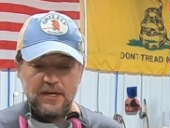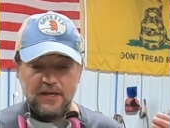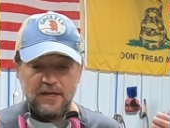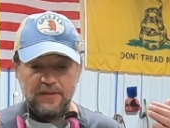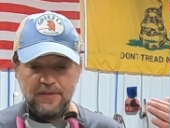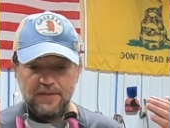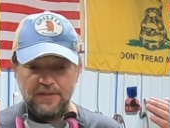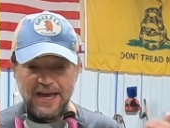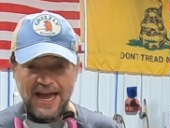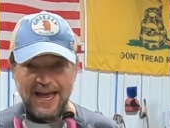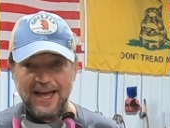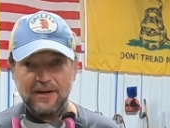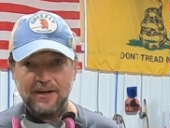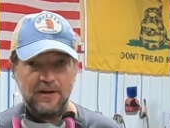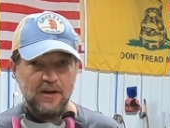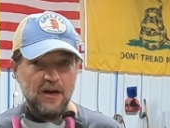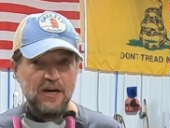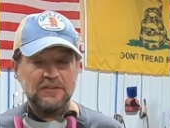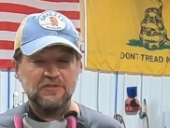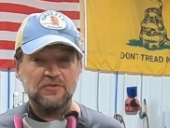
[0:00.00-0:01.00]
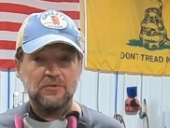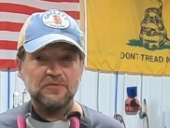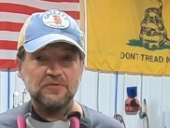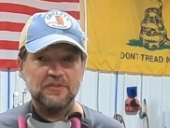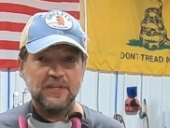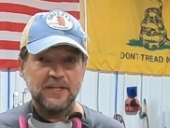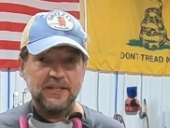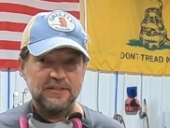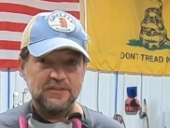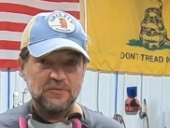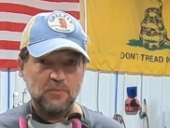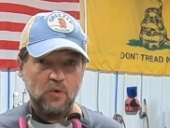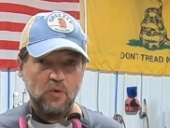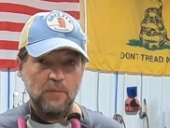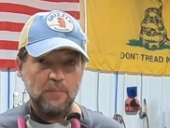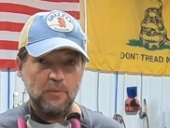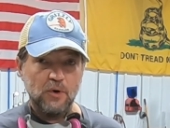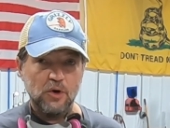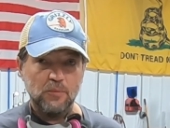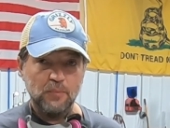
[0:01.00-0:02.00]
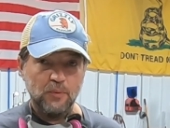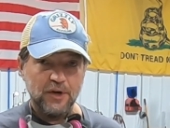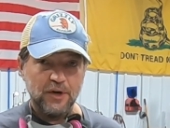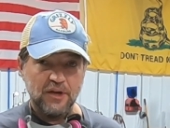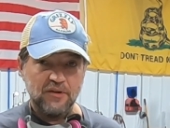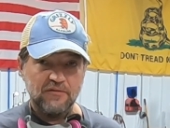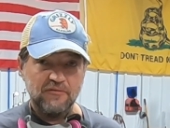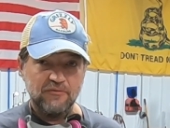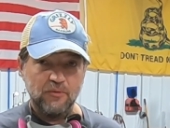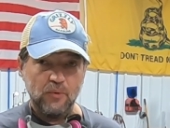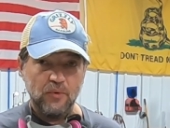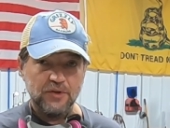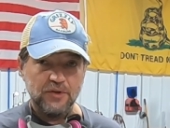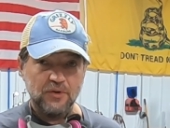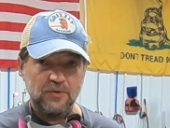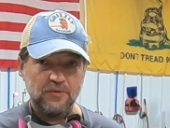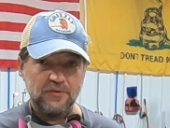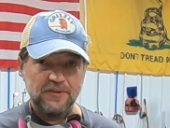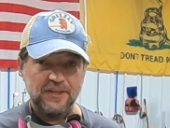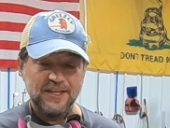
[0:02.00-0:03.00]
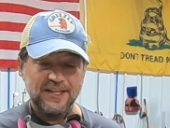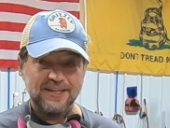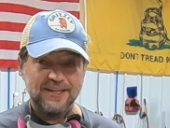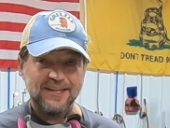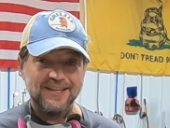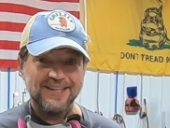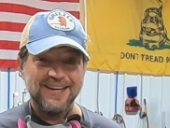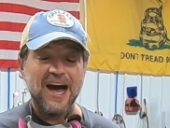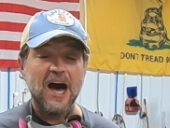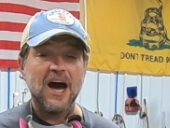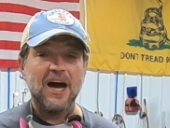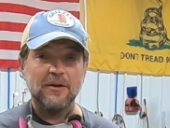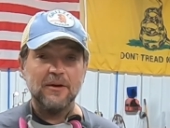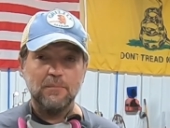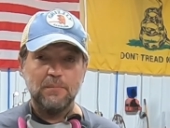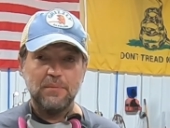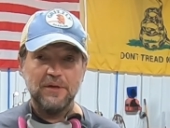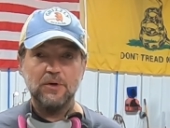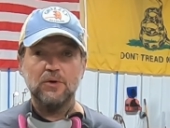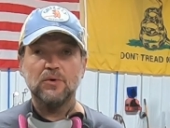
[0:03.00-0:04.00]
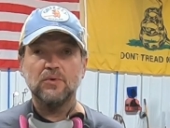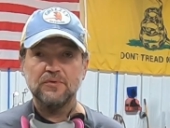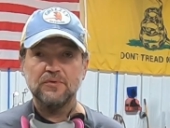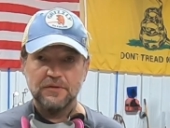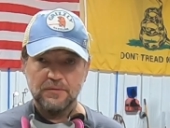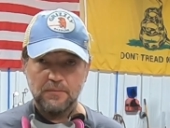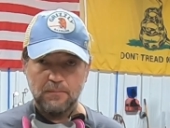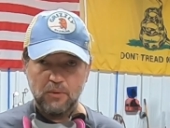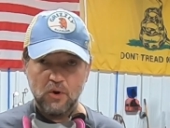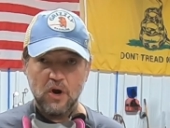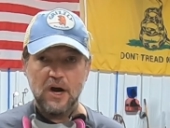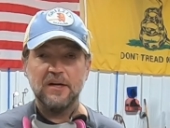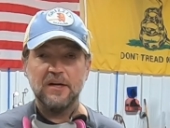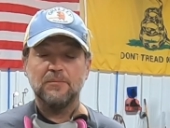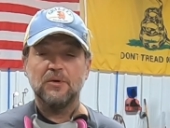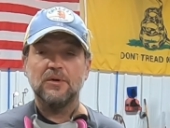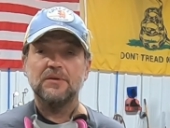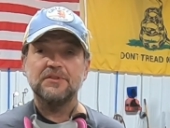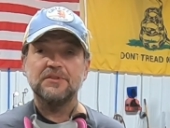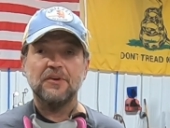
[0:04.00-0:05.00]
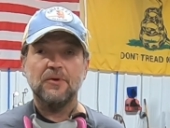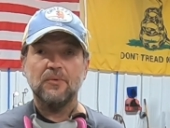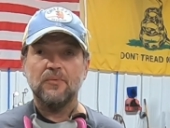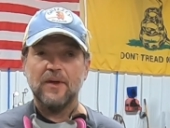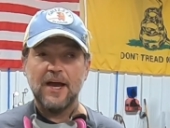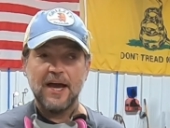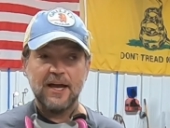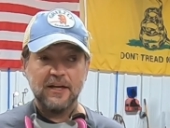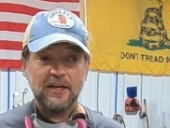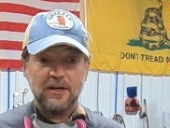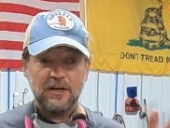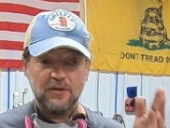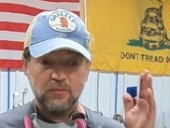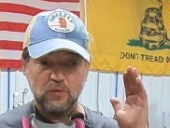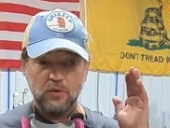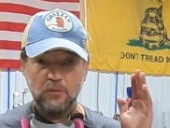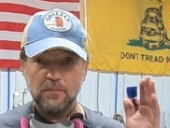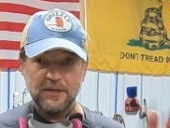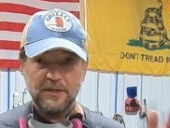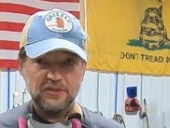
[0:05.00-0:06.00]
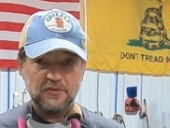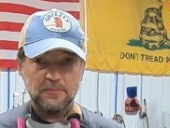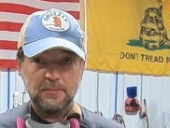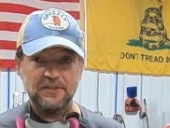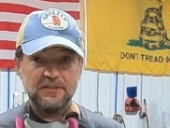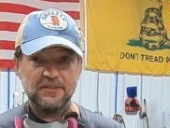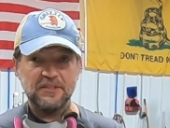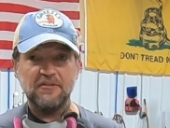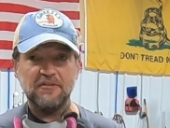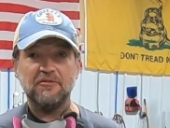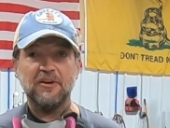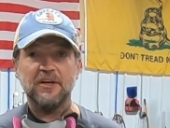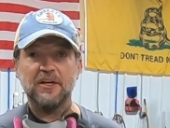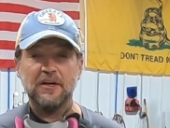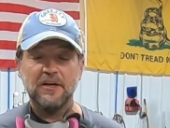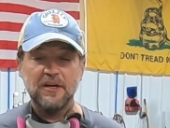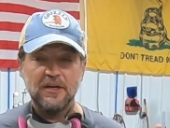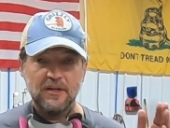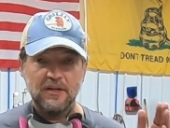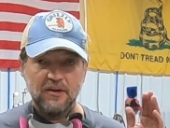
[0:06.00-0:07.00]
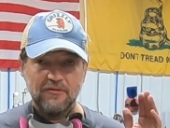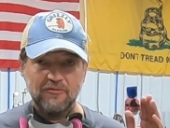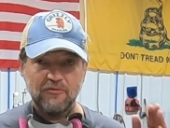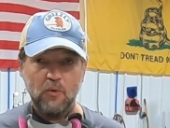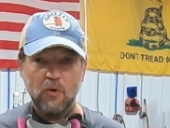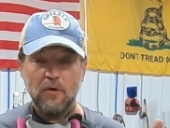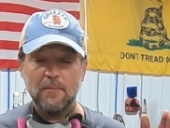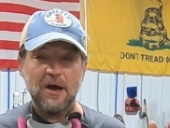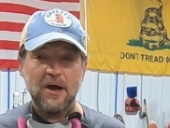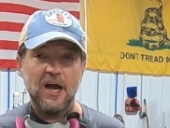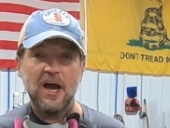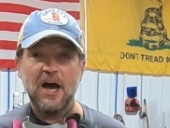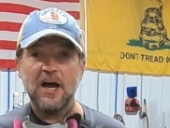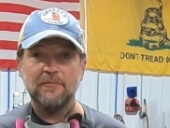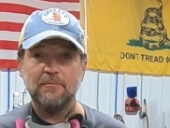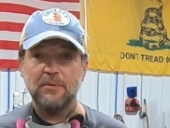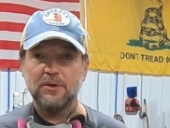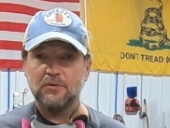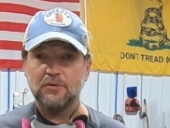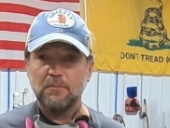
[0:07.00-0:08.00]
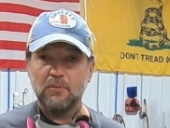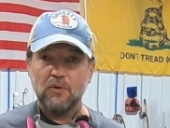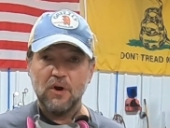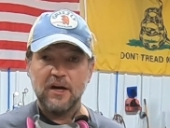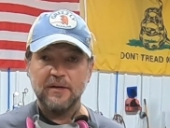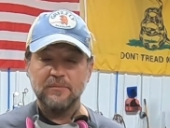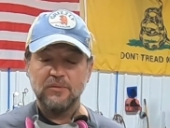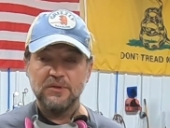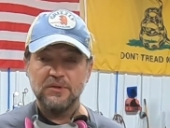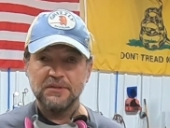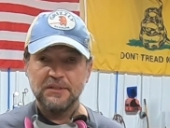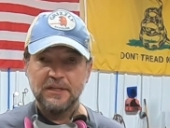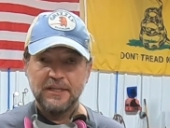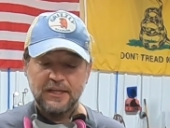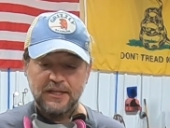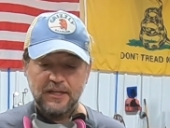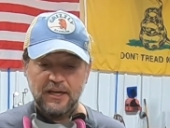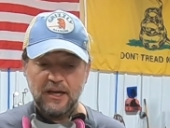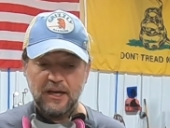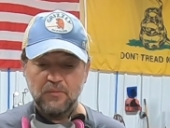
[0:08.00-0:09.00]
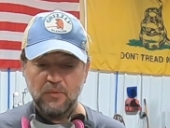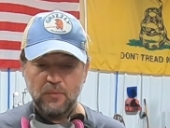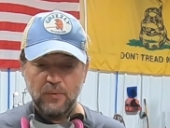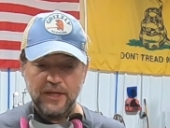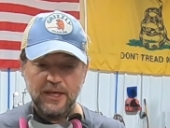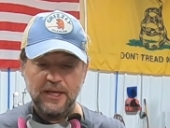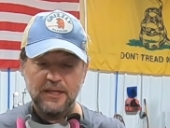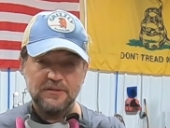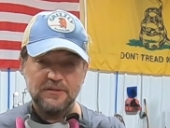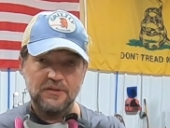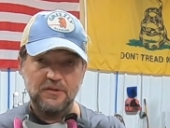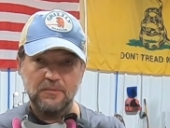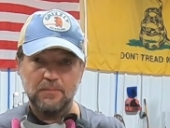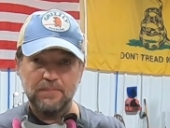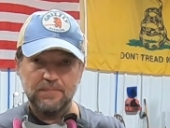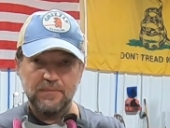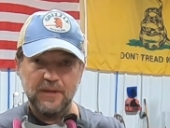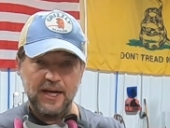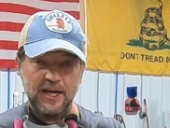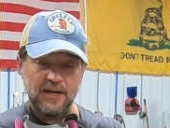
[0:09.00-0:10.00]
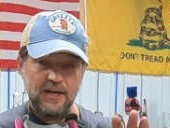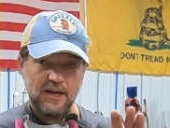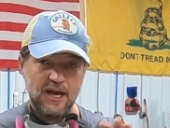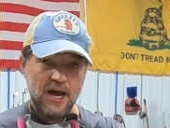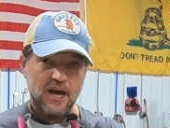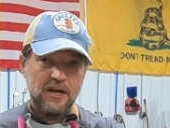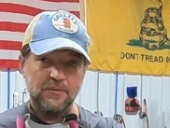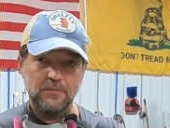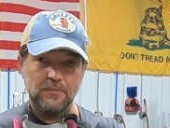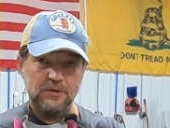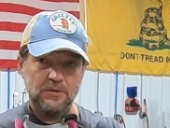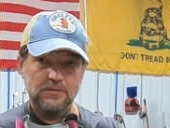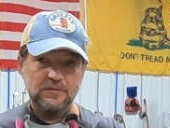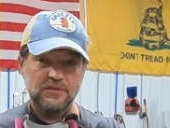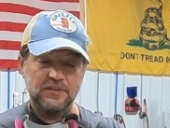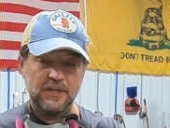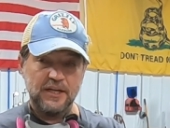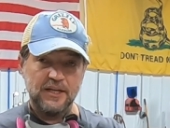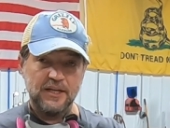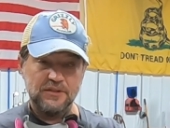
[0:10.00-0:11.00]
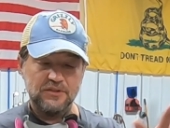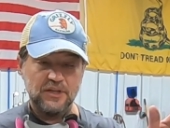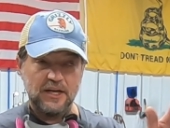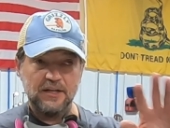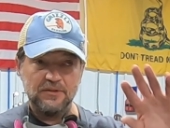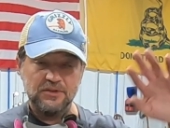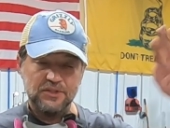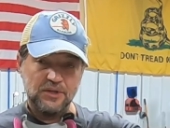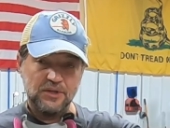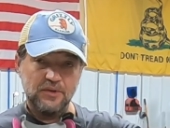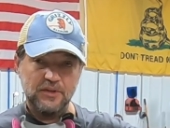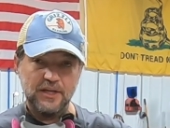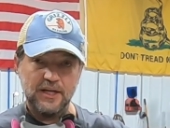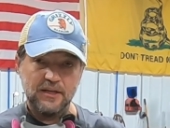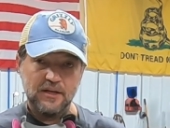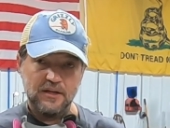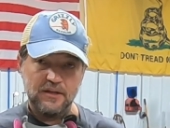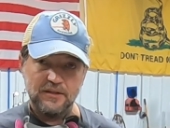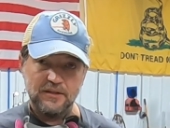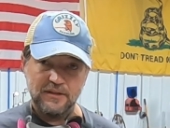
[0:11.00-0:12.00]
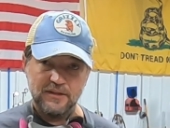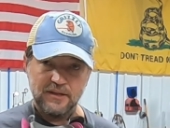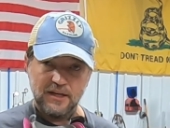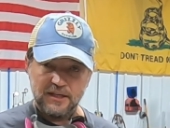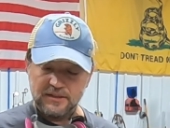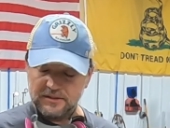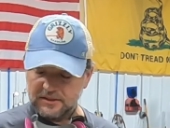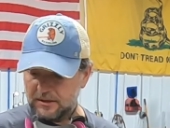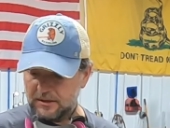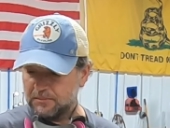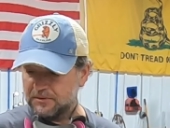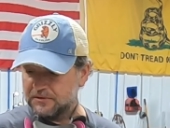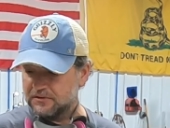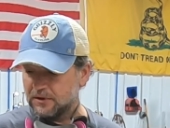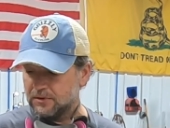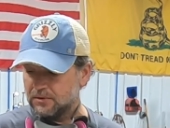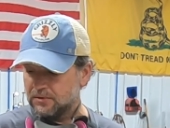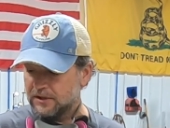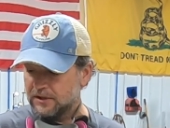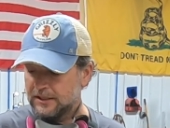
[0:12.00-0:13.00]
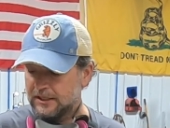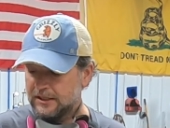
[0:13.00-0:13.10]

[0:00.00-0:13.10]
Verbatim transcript: that nozzle set is more appropriate for your thick, high build primer. So that gun will be specific for my high build primers. And when we get to the, that high build stage, I'll show you that gun in the next episode.